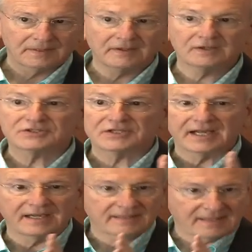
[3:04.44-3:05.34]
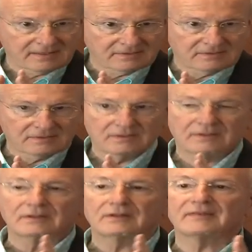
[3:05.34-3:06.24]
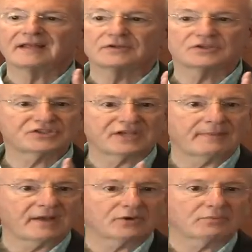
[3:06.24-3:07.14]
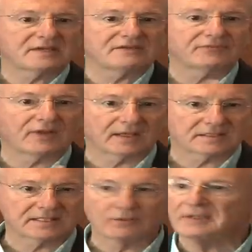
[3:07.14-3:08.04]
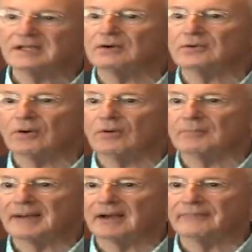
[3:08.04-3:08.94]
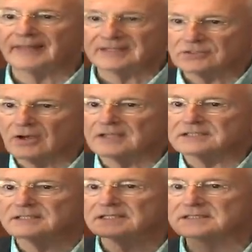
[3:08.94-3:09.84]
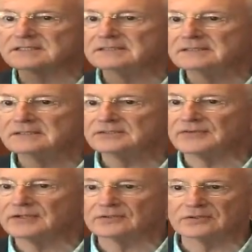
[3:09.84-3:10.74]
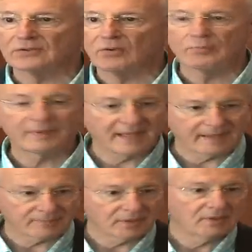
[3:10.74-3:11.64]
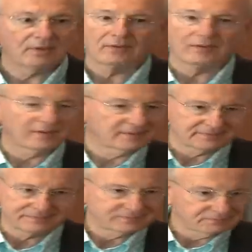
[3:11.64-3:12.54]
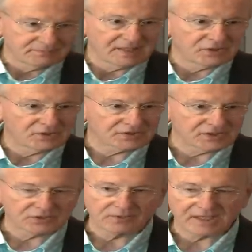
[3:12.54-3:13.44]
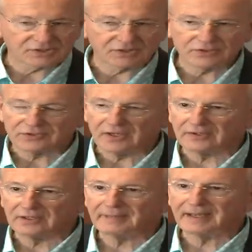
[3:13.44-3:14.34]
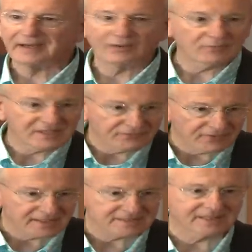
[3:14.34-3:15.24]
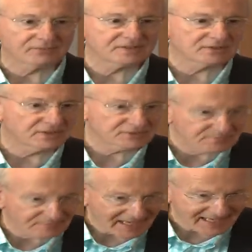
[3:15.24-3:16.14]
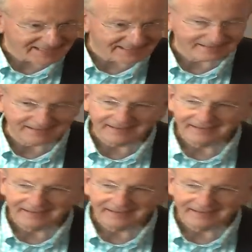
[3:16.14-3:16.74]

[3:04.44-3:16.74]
They're saying that there's some other reflux that we don't know about that's causing this sphincter to open up. Or in your situation, you're talking about a reflux that results in pain.